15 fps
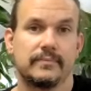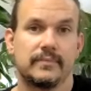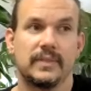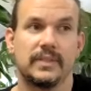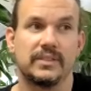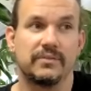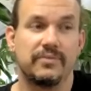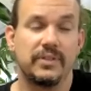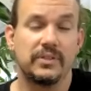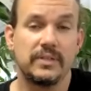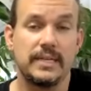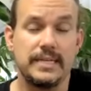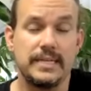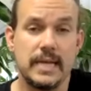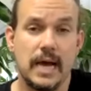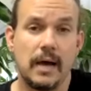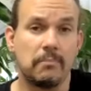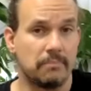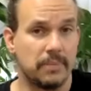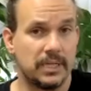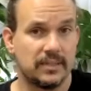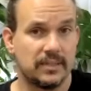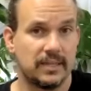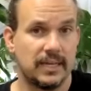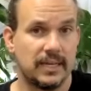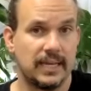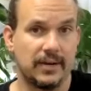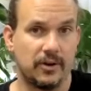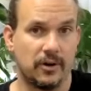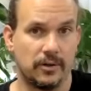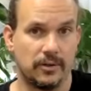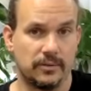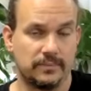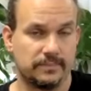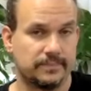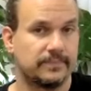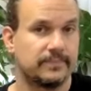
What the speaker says: Does it feel numb at all?